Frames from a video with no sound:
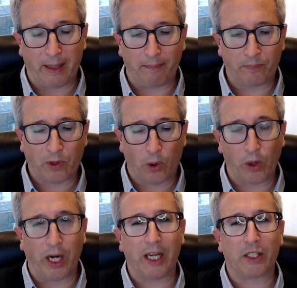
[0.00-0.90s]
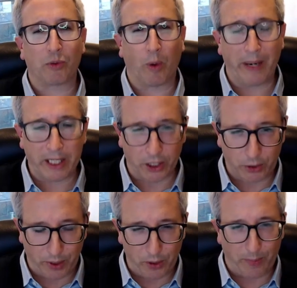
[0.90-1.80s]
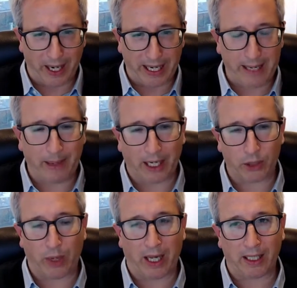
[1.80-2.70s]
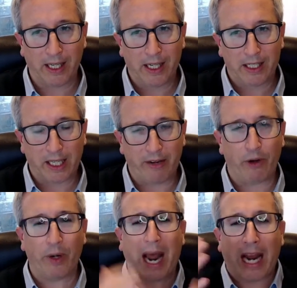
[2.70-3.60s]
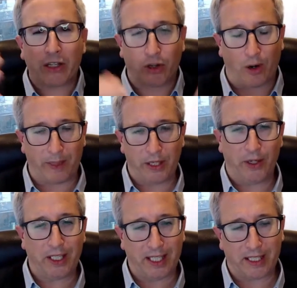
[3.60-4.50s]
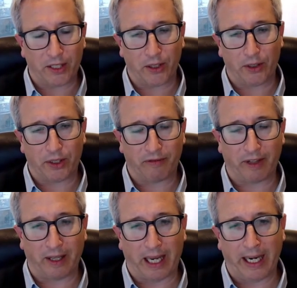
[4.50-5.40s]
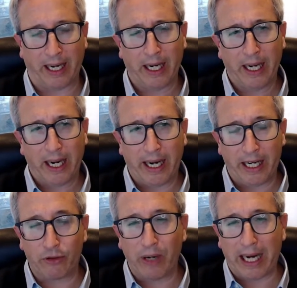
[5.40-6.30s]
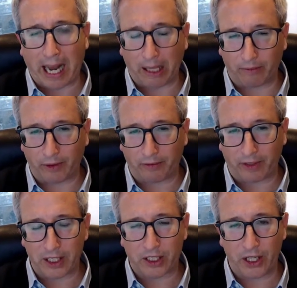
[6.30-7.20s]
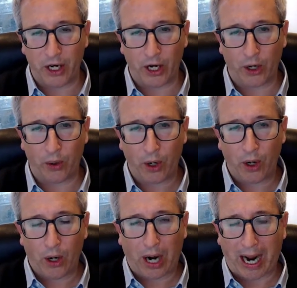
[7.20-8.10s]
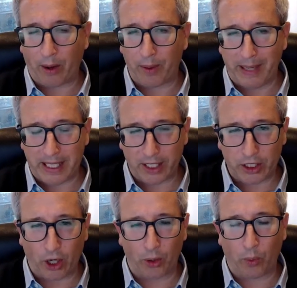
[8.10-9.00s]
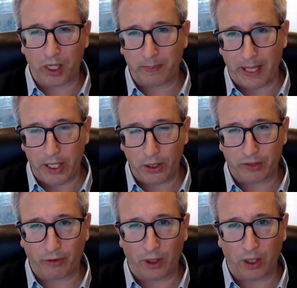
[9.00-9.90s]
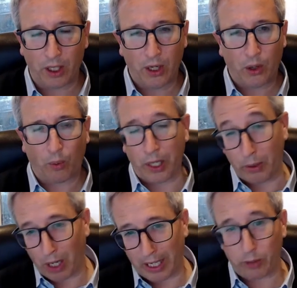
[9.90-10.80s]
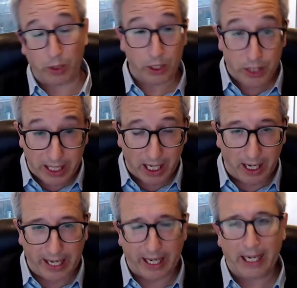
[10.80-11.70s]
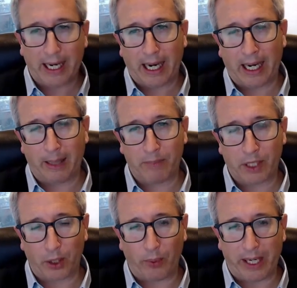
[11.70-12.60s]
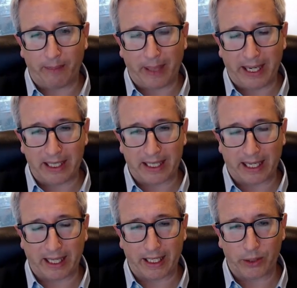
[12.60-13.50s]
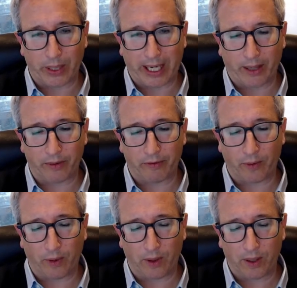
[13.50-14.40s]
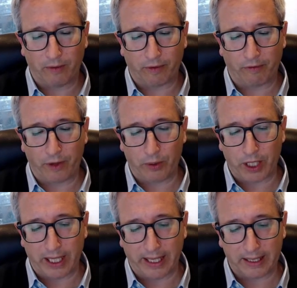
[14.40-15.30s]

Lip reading: organizers will be in touch with you by email as well to give you an extra opportunity to fill that in. It is really helpful for us to know how the meeting has gone, what has been useful, what you liked, what you didn't like, so that we can begin to take that into account for future years.